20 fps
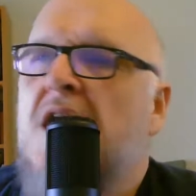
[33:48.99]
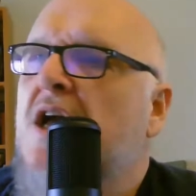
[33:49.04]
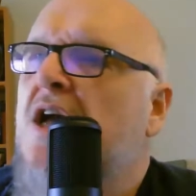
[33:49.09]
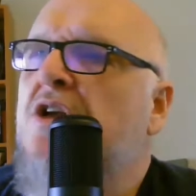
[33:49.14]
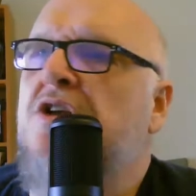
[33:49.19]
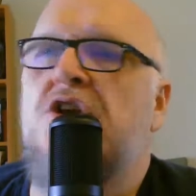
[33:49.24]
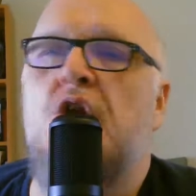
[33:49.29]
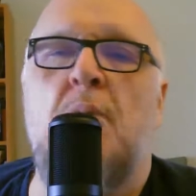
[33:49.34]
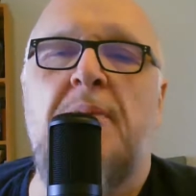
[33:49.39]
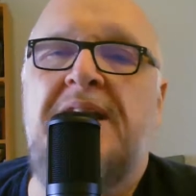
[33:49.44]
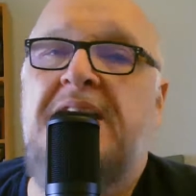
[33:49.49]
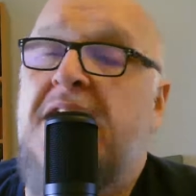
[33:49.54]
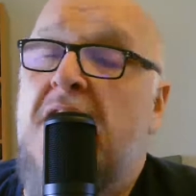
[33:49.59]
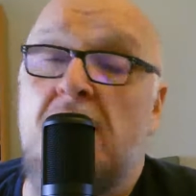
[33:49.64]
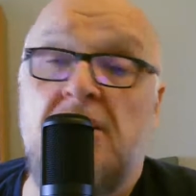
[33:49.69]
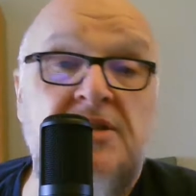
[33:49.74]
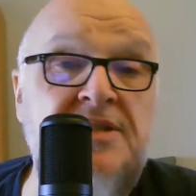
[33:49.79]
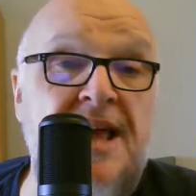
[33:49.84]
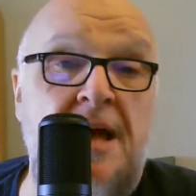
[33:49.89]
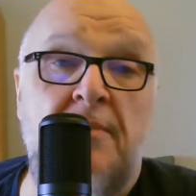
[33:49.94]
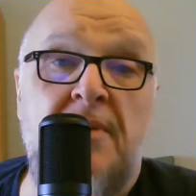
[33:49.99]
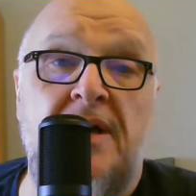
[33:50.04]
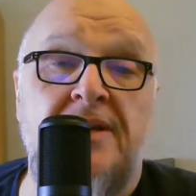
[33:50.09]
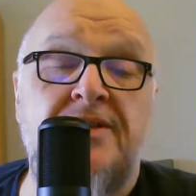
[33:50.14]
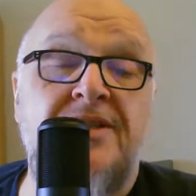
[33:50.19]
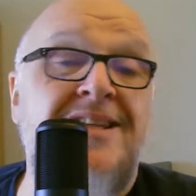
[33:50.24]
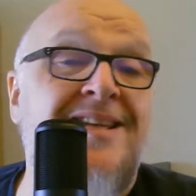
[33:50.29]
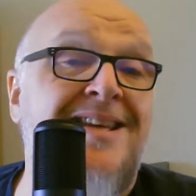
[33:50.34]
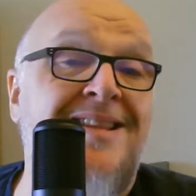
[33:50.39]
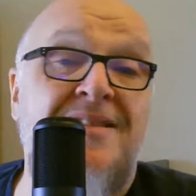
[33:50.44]
Nobody cares that
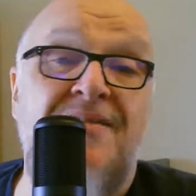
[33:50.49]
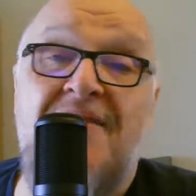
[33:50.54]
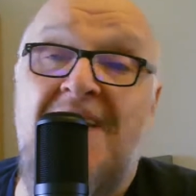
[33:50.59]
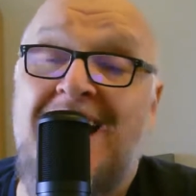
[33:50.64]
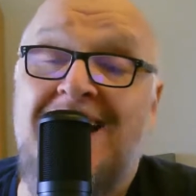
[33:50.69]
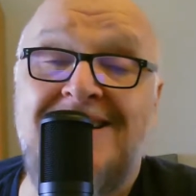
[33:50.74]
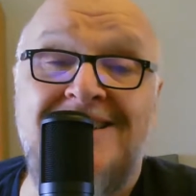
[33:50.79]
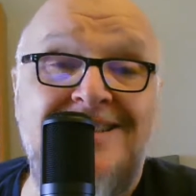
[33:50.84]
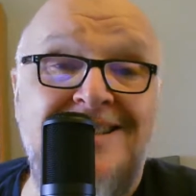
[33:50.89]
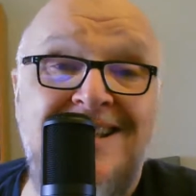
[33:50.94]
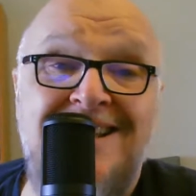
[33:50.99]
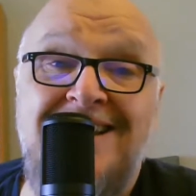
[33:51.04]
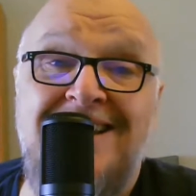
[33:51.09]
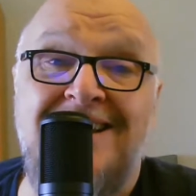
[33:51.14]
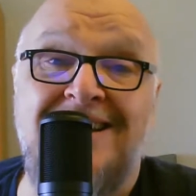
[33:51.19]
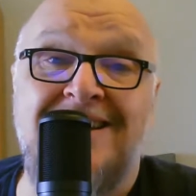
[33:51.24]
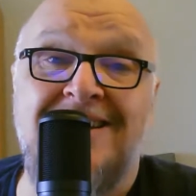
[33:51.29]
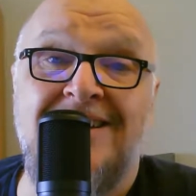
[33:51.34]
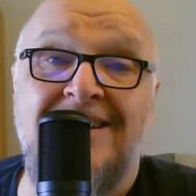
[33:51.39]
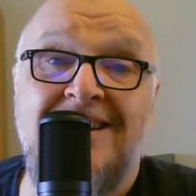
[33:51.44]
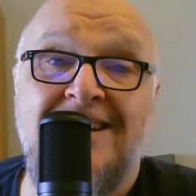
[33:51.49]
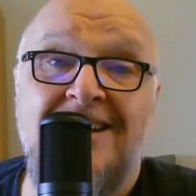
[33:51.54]
much. Get the vaccine.